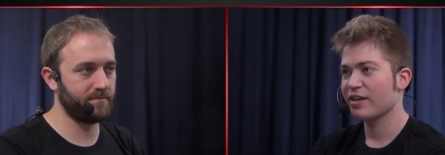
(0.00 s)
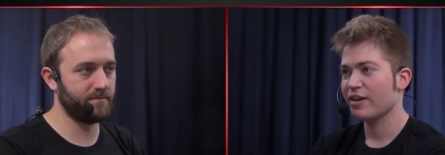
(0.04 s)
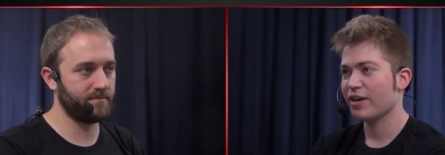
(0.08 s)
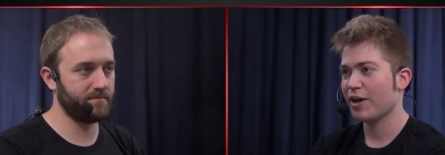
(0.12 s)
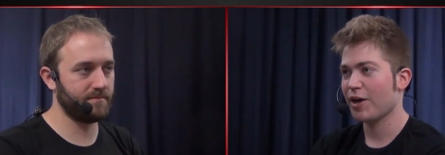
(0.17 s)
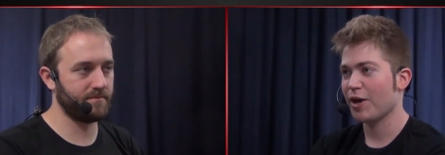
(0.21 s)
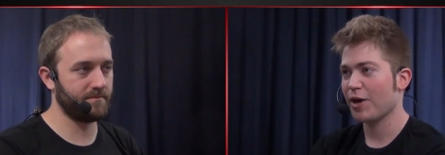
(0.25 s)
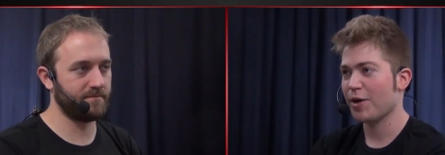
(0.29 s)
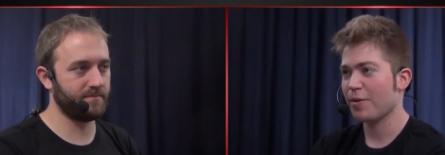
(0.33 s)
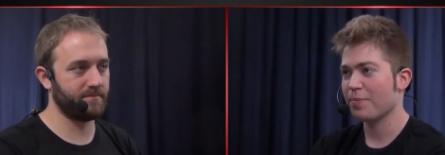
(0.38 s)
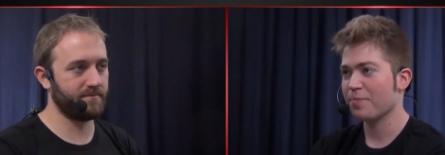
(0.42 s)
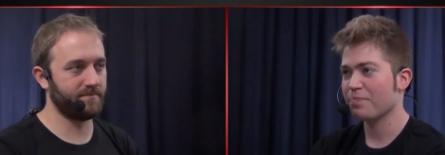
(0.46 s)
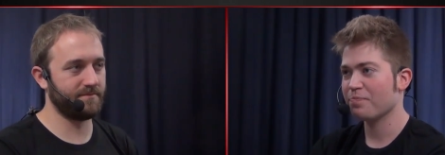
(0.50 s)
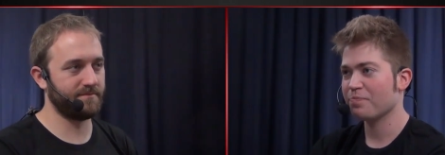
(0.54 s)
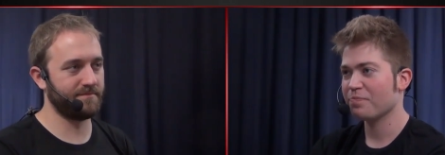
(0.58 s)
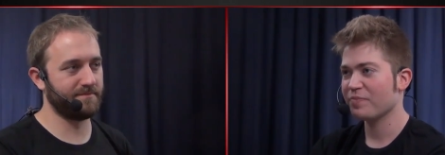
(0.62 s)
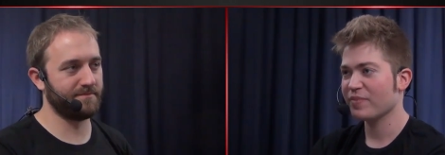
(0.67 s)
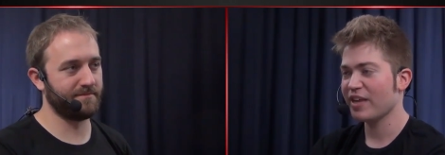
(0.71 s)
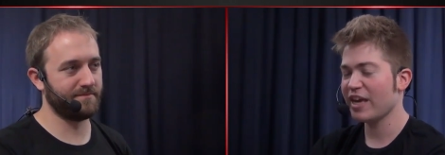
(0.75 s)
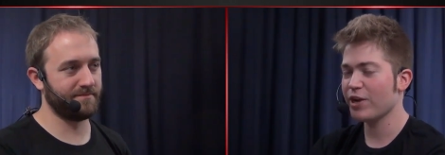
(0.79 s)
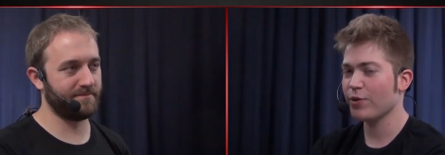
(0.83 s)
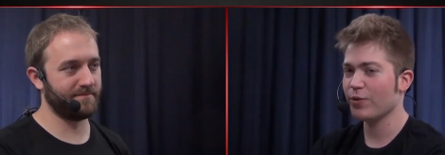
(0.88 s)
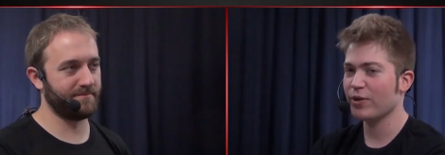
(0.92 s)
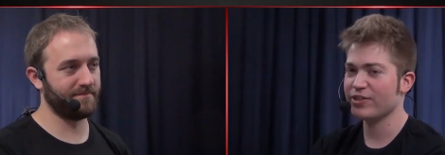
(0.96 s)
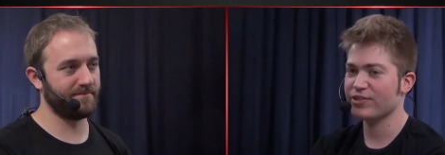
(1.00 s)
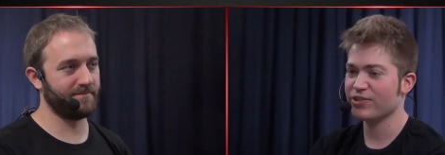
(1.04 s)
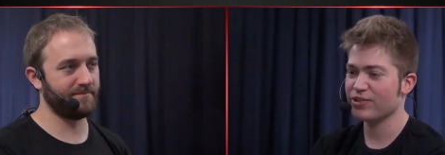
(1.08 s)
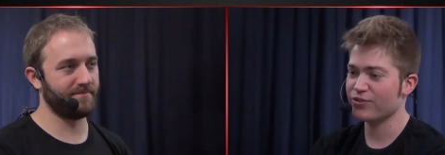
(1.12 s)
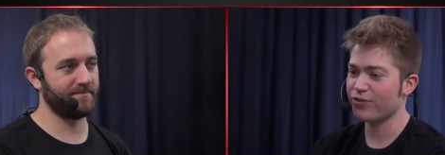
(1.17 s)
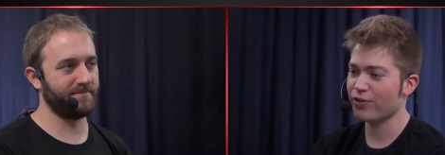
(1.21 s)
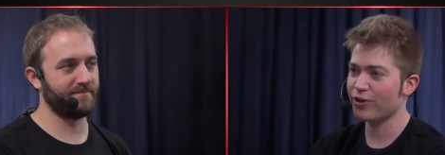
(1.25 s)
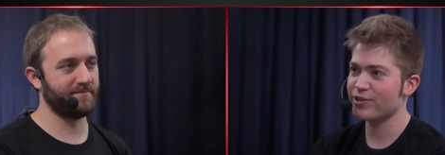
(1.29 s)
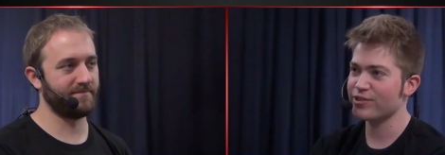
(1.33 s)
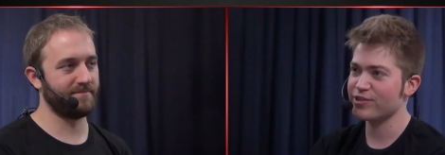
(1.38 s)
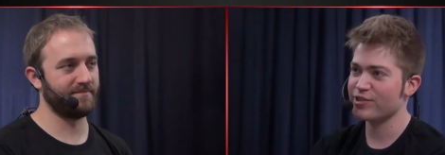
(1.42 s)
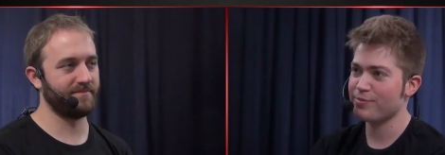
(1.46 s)
Speaker 1: um, anyways, as
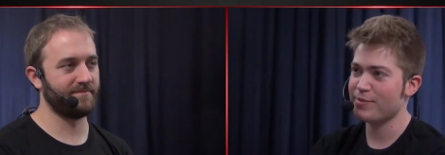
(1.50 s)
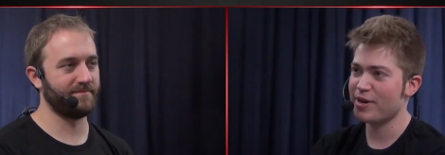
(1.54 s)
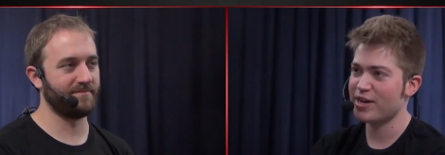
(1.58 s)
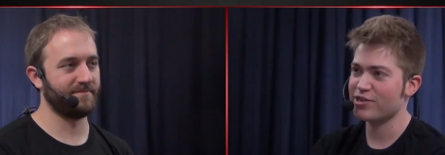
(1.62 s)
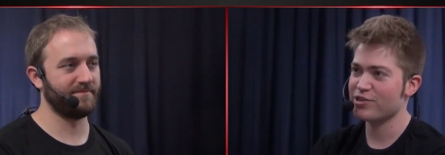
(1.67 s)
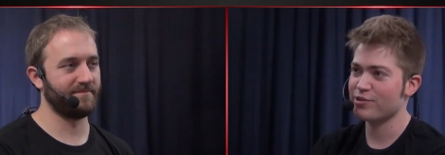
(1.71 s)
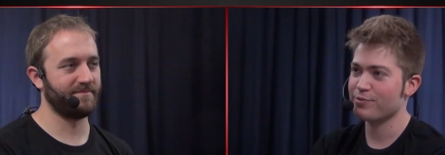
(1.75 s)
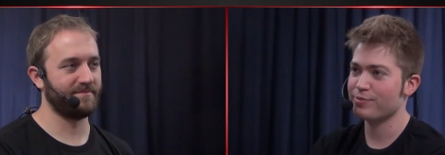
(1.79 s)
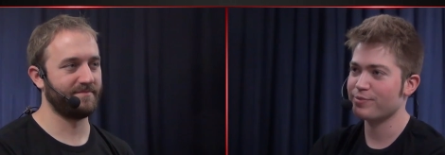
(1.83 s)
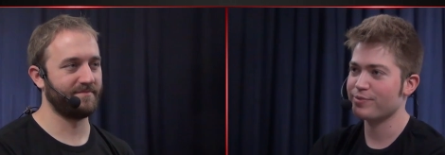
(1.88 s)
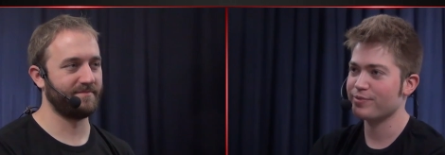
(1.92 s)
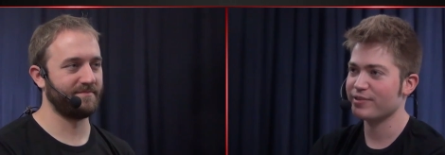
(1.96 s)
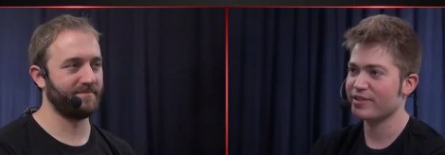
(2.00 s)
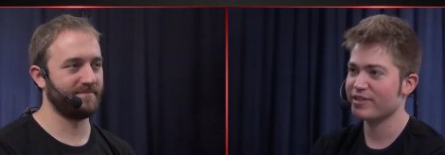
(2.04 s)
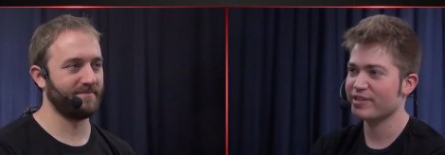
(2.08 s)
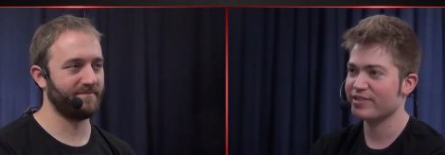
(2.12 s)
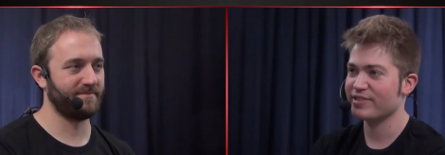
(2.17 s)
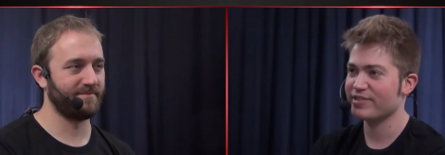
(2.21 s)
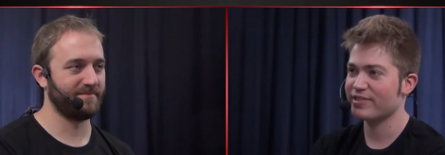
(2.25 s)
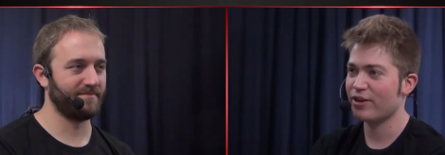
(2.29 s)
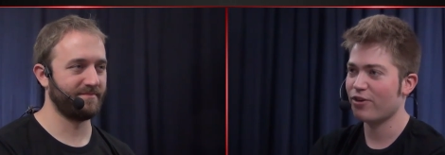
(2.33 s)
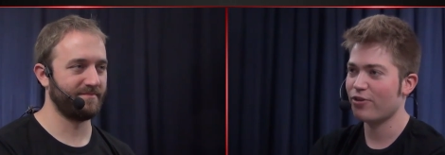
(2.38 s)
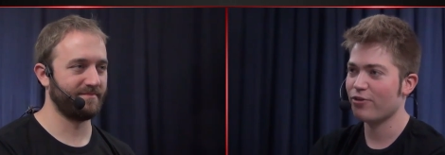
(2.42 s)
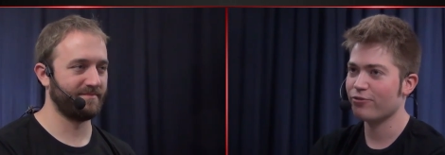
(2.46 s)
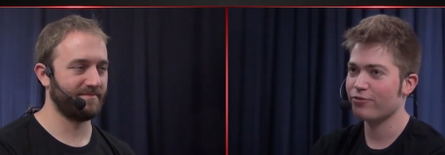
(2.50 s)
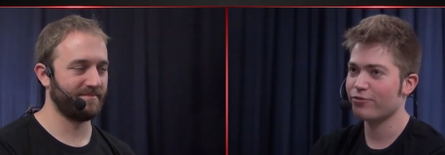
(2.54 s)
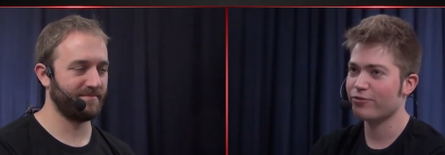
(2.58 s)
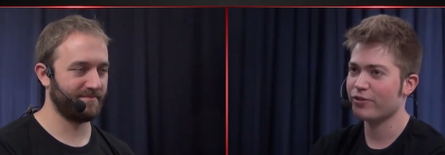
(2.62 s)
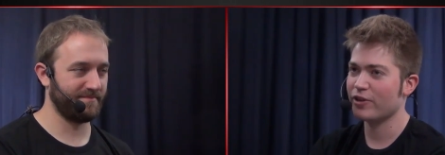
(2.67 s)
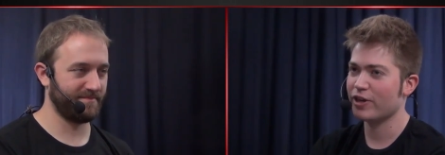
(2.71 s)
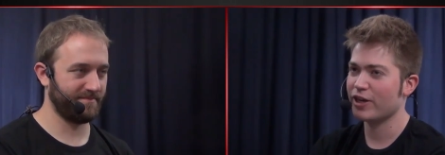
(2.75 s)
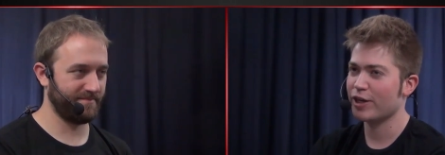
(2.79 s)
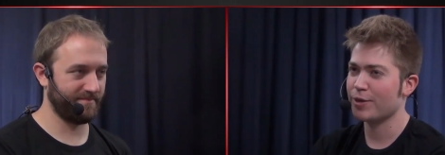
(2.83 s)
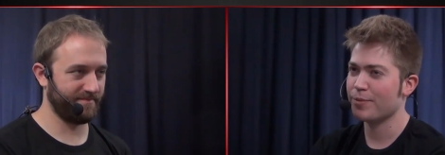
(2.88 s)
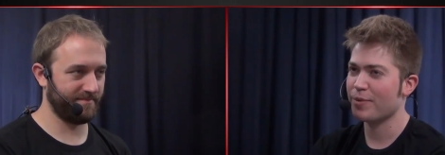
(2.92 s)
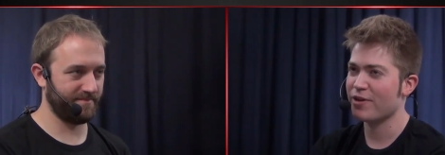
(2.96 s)
far as the matchup itself,
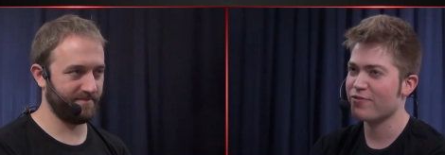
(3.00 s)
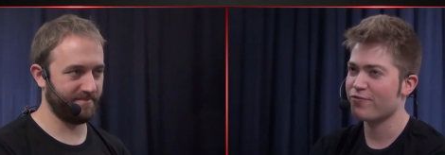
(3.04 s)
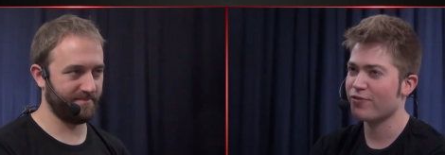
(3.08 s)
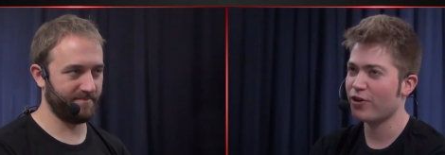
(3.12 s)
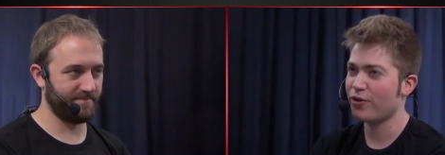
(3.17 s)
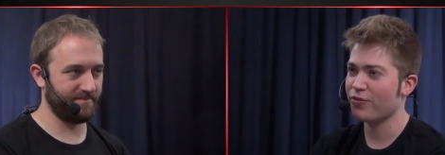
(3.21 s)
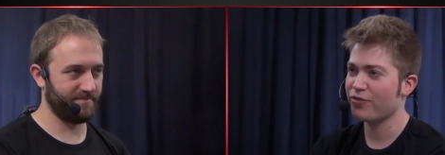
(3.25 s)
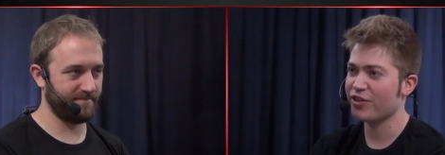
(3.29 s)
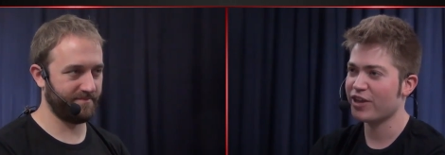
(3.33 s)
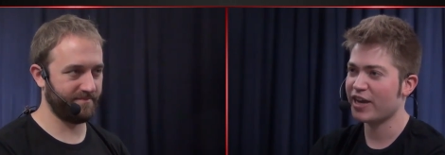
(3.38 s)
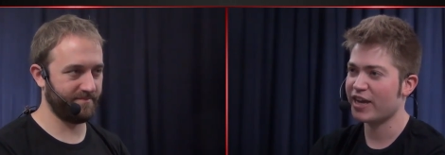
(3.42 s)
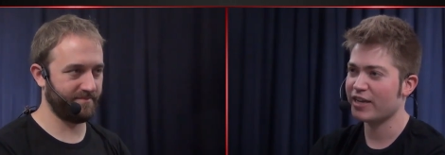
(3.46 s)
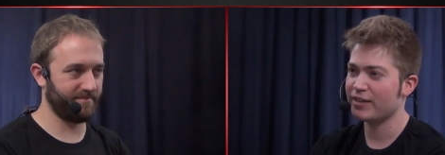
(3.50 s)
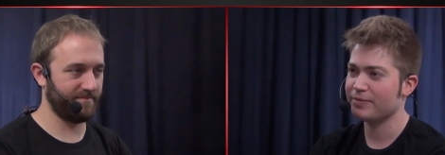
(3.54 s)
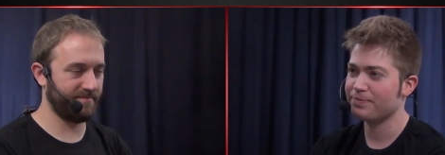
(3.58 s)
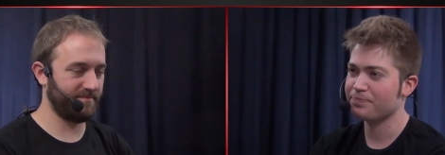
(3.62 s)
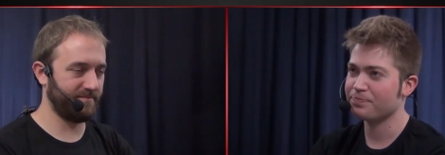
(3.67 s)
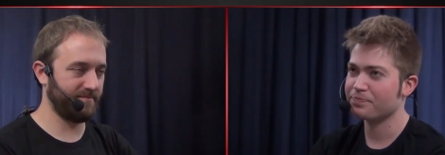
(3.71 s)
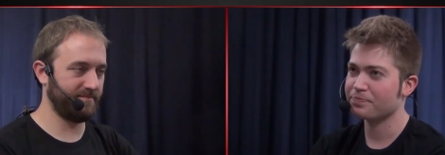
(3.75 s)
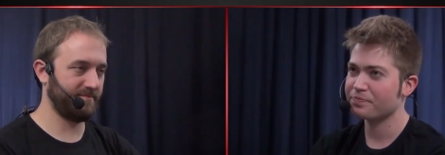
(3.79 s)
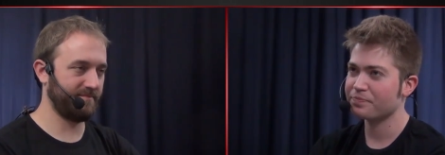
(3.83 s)
um, I felt that